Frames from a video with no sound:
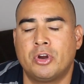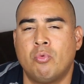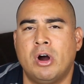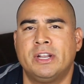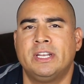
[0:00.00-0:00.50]

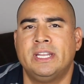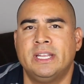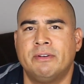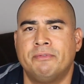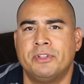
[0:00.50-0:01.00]

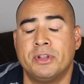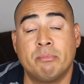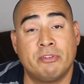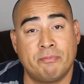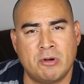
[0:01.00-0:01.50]
quantity of the
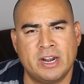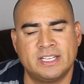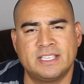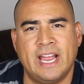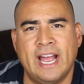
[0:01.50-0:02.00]
number of
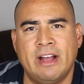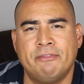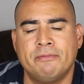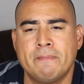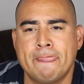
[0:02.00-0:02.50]
products I
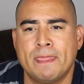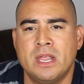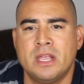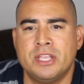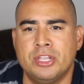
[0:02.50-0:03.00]
have,
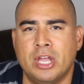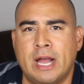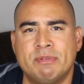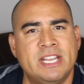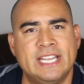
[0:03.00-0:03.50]

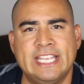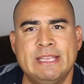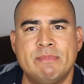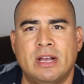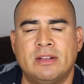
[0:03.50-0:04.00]
I'm getting
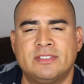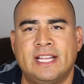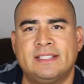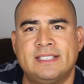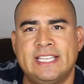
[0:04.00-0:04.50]
emails
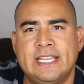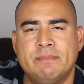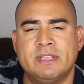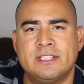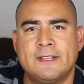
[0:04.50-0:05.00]
that the team
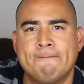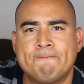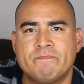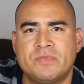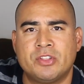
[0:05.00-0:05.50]

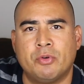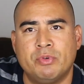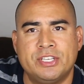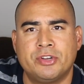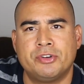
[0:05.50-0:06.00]
they're
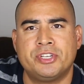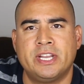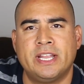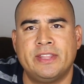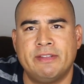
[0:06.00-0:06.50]
researching
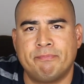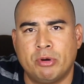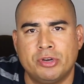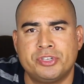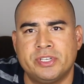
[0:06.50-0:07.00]
and they've
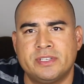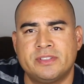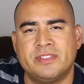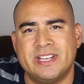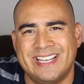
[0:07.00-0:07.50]

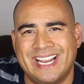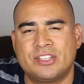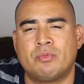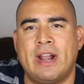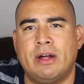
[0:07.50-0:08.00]
purchased the
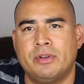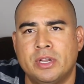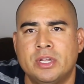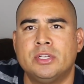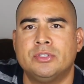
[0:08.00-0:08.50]
next round.
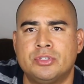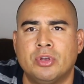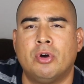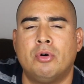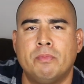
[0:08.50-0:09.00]

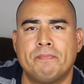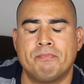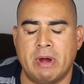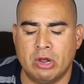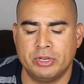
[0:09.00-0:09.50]
So
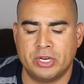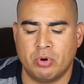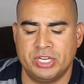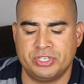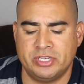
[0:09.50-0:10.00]
my only
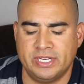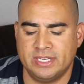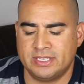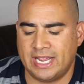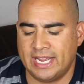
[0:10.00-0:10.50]
question
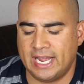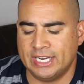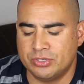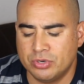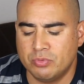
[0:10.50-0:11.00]
is, I
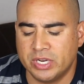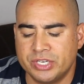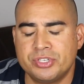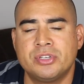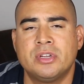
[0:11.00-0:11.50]
do
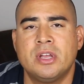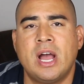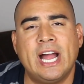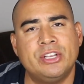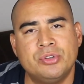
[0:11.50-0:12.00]
wish
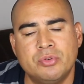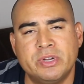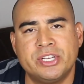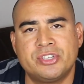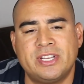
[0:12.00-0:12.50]

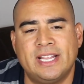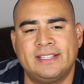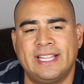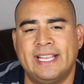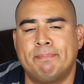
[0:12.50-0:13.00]
that
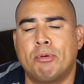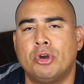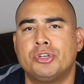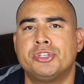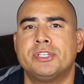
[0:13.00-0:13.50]
they
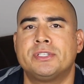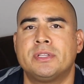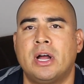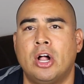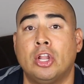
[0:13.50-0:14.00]

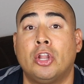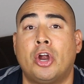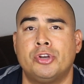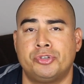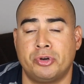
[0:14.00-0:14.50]
purchase a
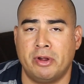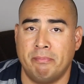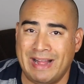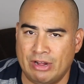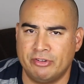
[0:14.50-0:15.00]
larger
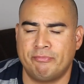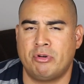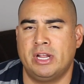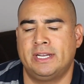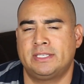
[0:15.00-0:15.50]
amount of
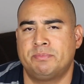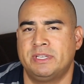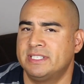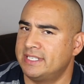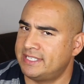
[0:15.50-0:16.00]
products,
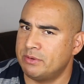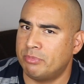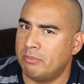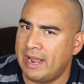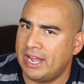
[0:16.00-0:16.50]
because it's
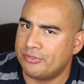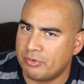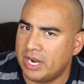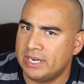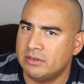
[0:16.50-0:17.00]
simple math,
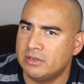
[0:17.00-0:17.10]
right?